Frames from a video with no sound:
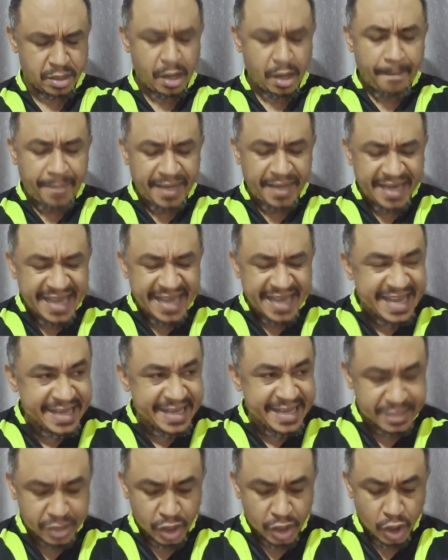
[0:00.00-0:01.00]

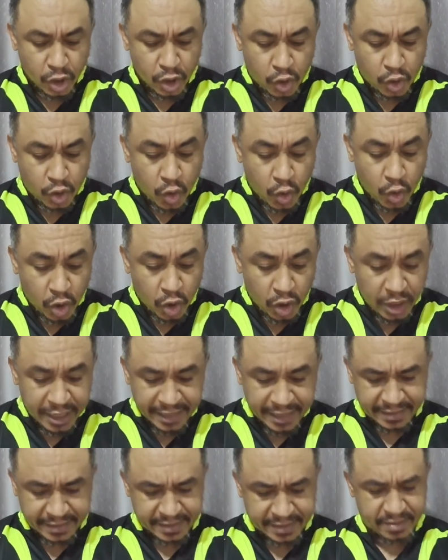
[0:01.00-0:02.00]
Please Google
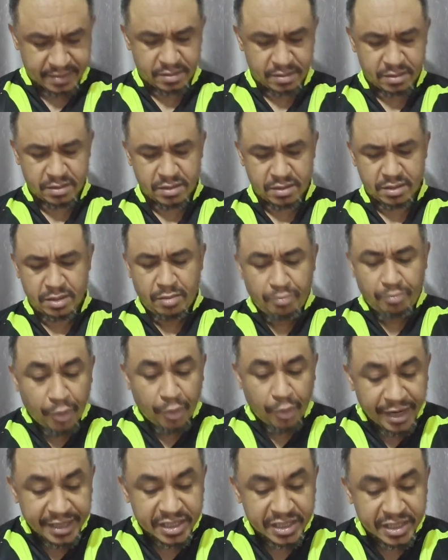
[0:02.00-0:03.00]
it.
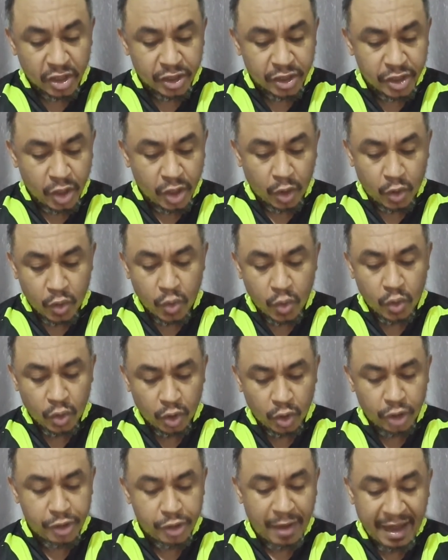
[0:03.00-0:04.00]
Put it on your
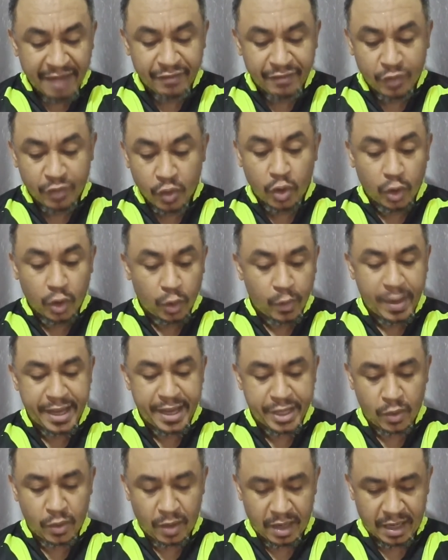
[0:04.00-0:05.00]
Google. You have Google where
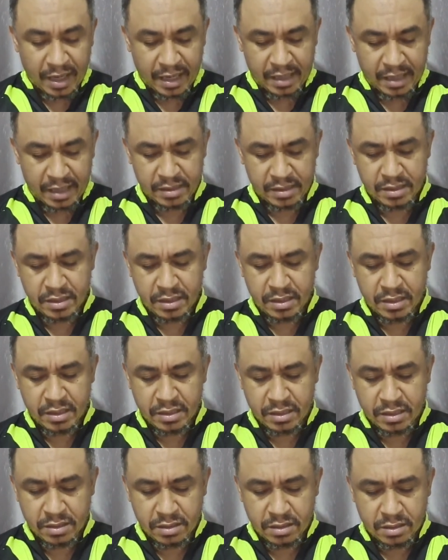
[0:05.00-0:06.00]
you are.
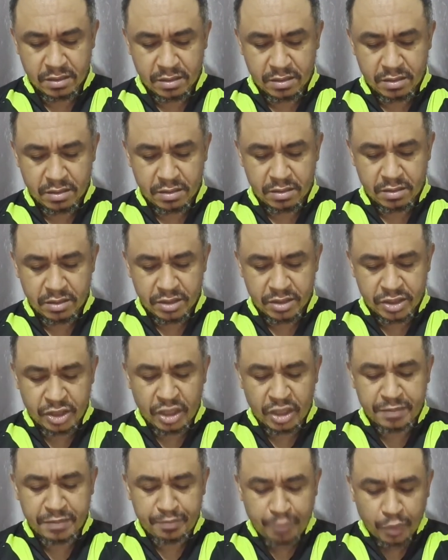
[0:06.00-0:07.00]

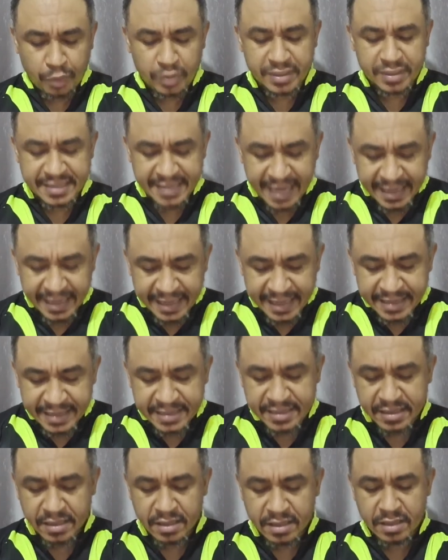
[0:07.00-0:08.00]
Just put
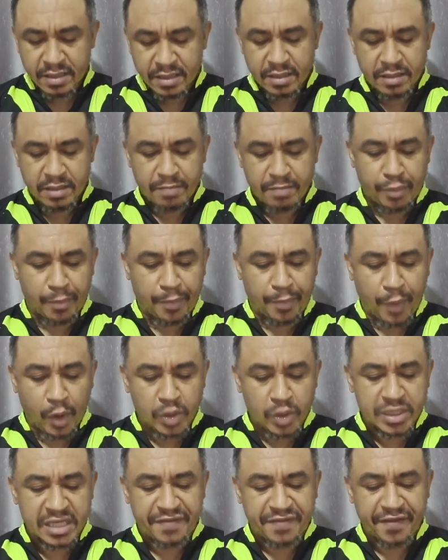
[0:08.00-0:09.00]
Senate
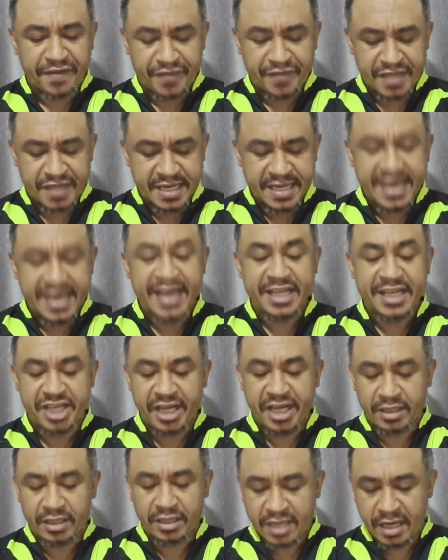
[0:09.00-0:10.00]
proposes 15-year
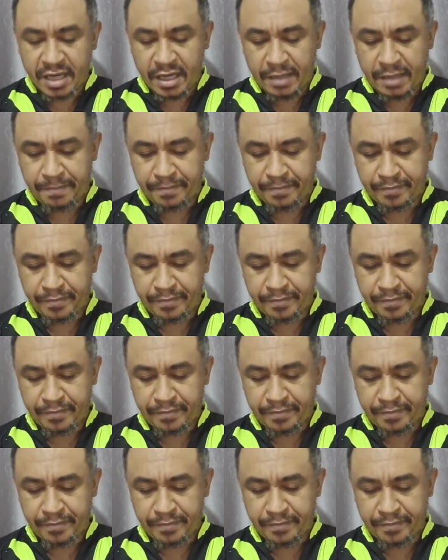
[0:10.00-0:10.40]
jail term